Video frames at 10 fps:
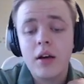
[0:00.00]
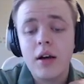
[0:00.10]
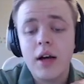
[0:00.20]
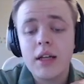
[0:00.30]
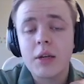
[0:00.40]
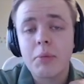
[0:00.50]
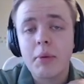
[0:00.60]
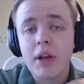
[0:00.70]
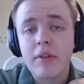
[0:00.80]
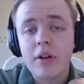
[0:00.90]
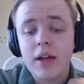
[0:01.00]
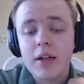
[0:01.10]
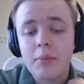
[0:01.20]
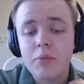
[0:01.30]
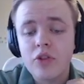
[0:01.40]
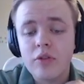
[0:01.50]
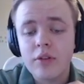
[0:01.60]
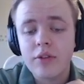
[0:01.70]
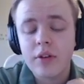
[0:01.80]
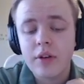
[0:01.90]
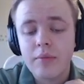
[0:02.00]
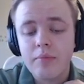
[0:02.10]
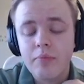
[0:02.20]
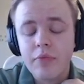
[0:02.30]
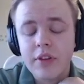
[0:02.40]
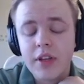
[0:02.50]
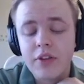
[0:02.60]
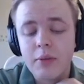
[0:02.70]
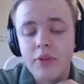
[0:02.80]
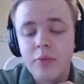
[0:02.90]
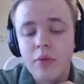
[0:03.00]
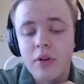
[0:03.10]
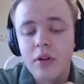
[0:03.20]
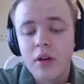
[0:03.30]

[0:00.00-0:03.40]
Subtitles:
a lot of people love it, and I'm sure it's a fantastic piece of work.